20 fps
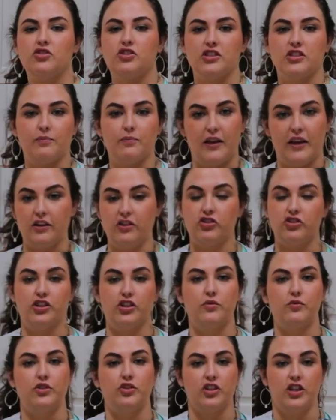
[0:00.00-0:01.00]
Just make
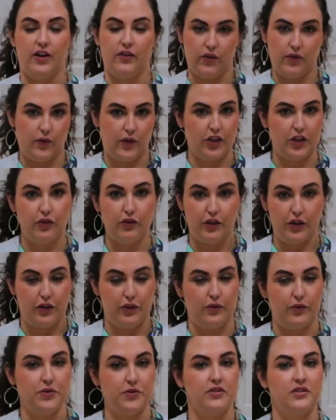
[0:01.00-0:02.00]
sure whichever one you
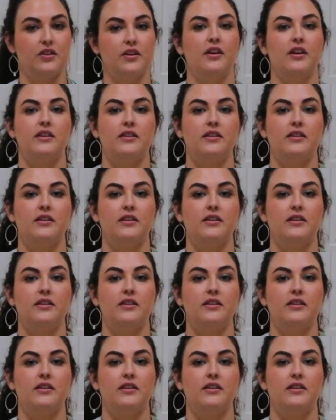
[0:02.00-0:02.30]
use,